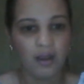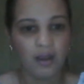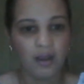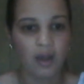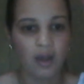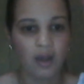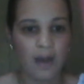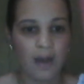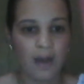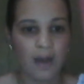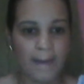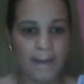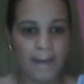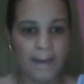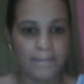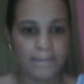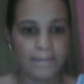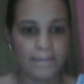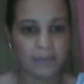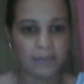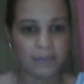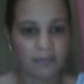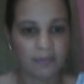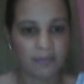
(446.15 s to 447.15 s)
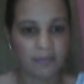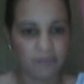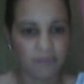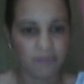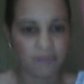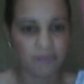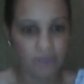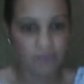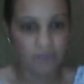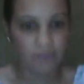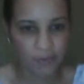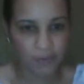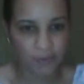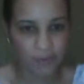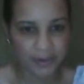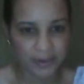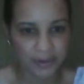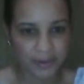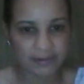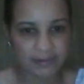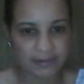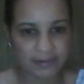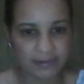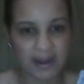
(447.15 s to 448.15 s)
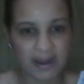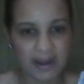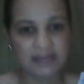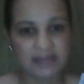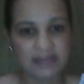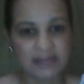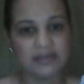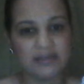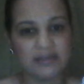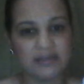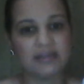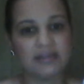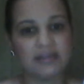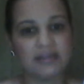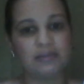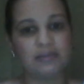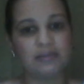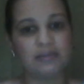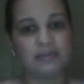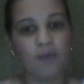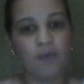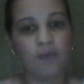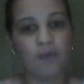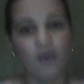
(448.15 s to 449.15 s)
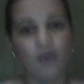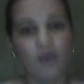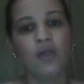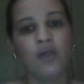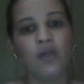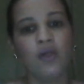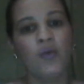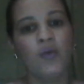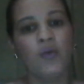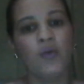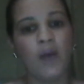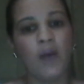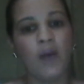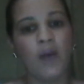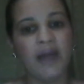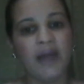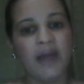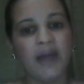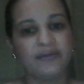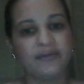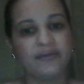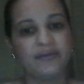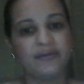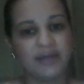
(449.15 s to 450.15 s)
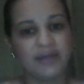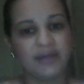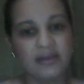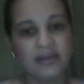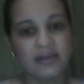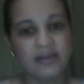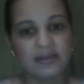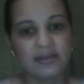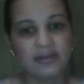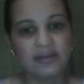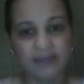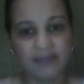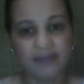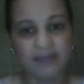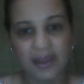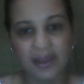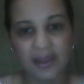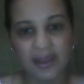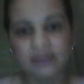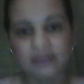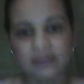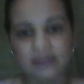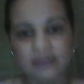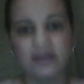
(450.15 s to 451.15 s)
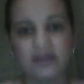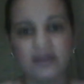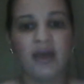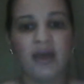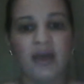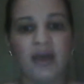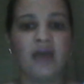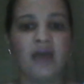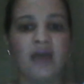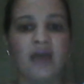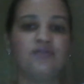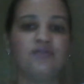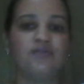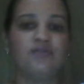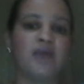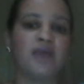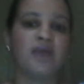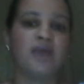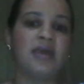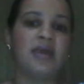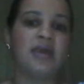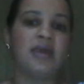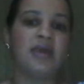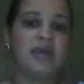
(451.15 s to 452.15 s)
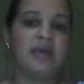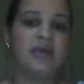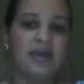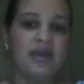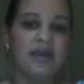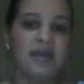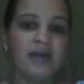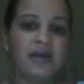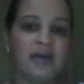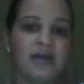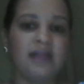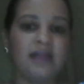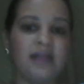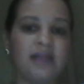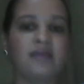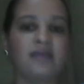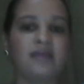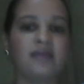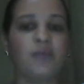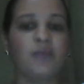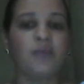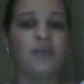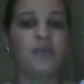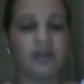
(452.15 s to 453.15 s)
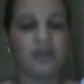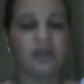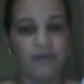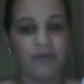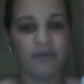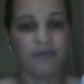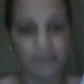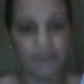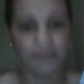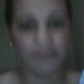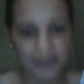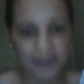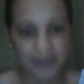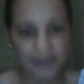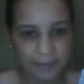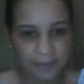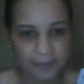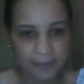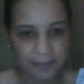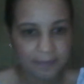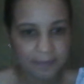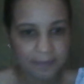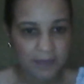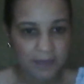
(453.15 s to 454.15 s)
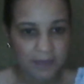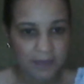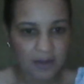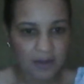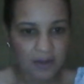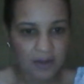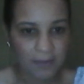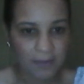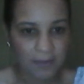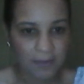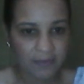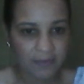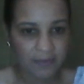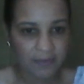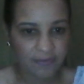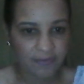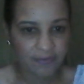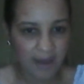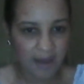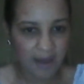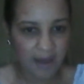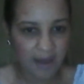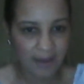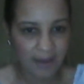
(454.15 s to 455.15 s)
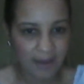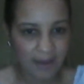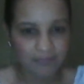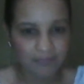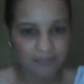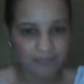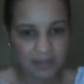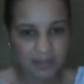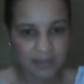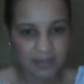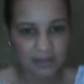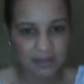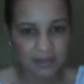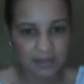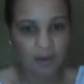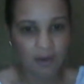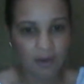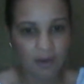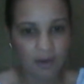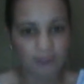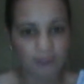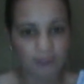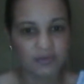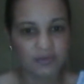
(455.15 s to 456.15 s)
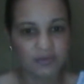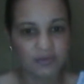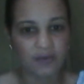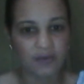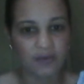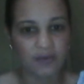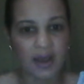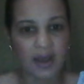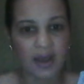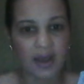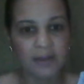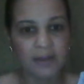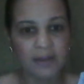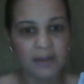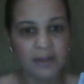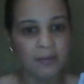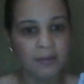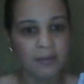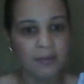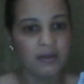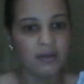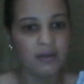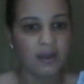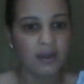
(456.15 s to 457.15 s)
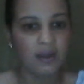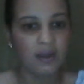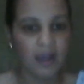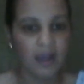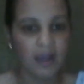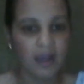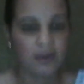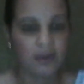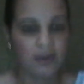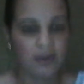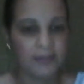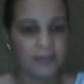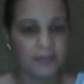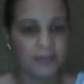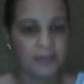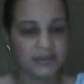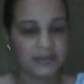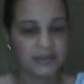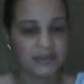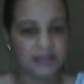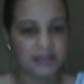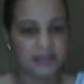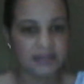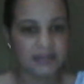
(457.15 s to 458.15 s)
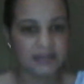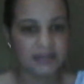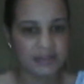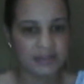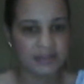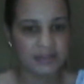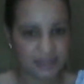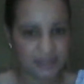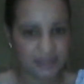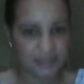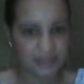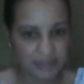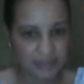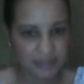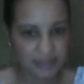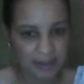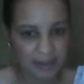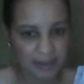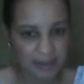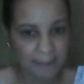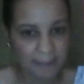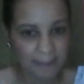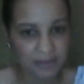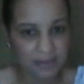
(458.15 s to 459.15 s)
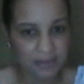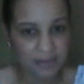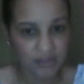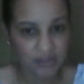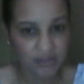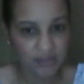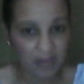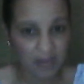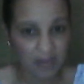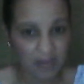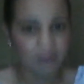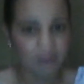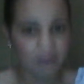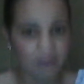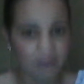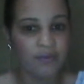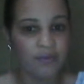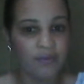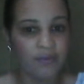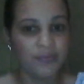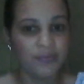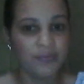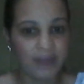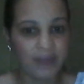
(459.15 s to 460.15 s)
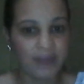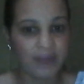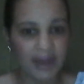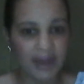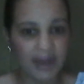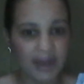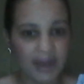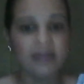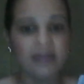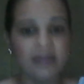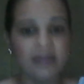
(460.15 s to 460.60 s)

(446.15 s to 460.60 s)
Number 4, the rice is small, white grains, and you can eat it with curry. And number 5, meat comes from animal. And number 6, cheese can be yellow or white,